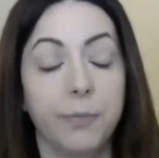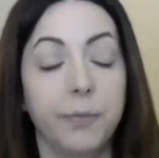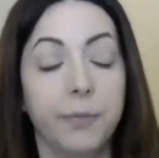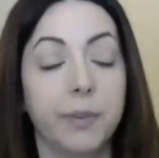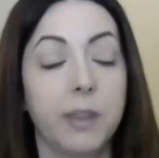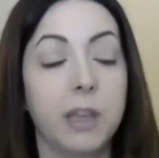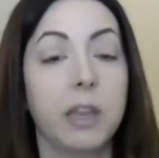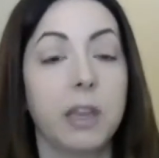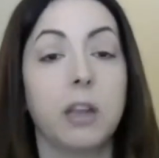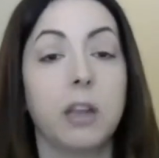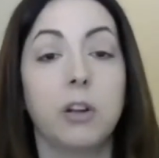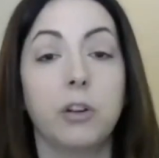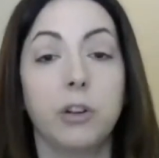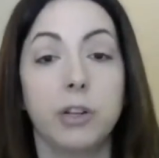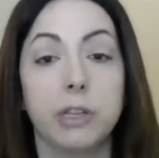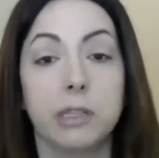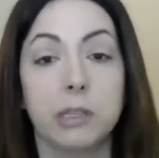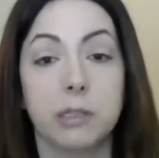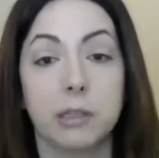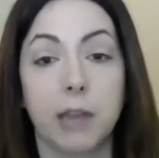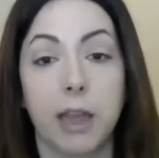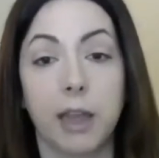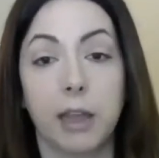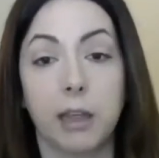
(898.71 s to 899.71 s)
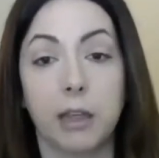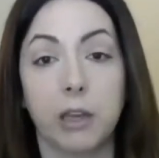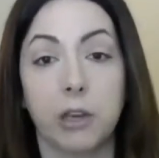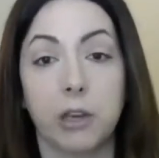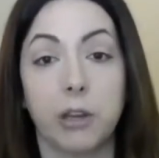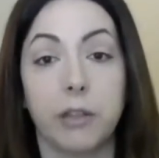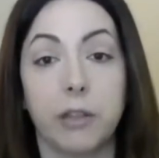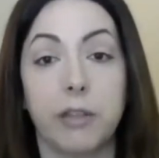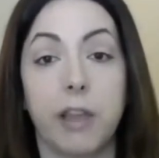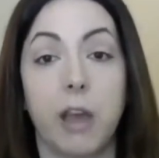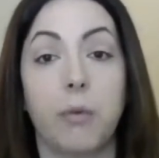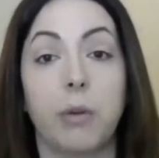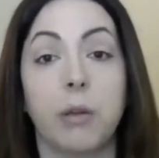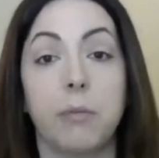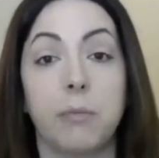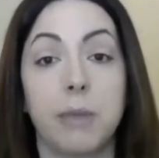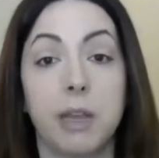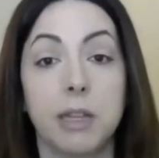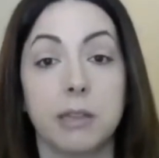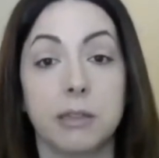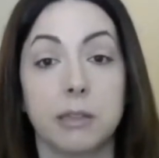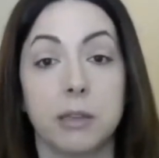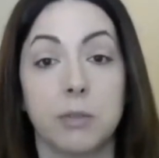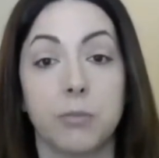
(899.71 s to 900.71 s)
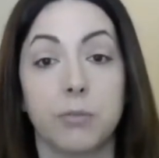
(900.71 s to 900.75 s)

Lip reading: the increased likelihood that we meet some